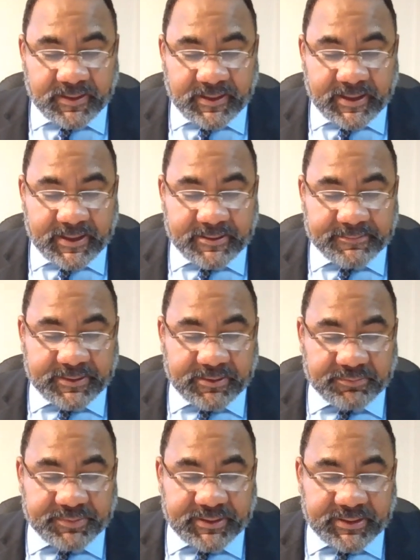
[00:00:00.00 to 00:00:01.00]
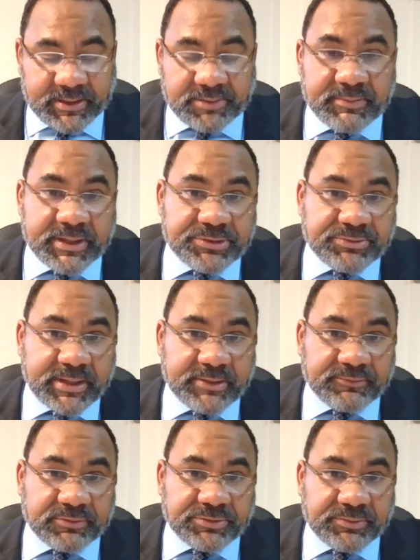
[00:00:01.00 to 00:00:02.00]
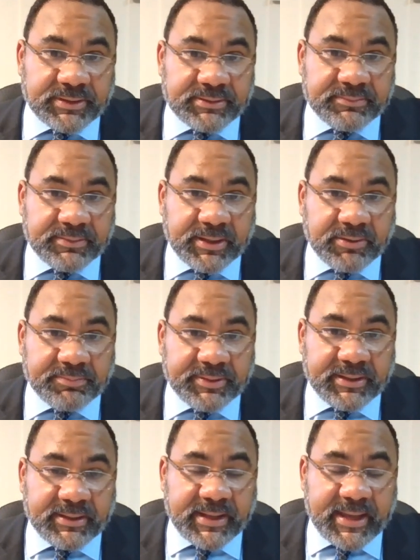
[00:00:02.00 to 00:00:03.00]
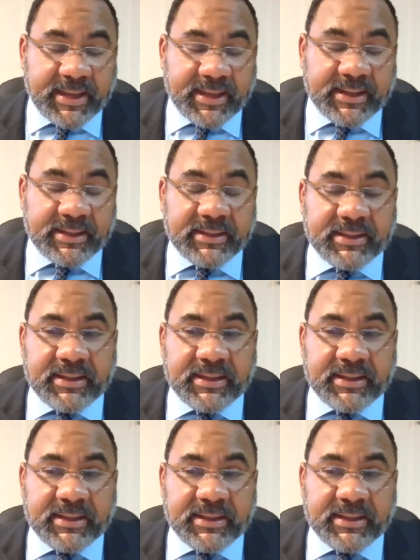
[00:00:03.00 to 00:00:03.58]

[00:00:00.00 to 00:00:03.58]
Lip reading: there'll be an administrative retreat, there'll be a